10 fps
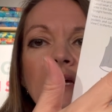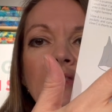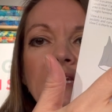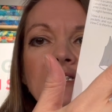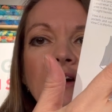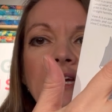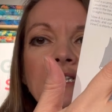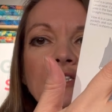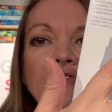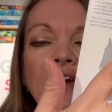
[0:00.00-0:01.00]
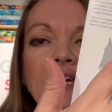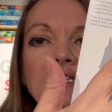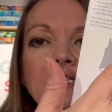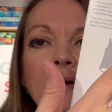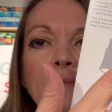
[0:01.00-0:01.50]
These are
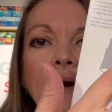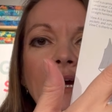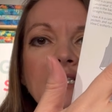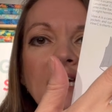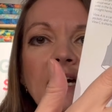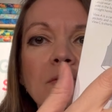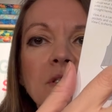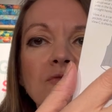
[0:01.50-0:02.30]
interfaced and bagged out.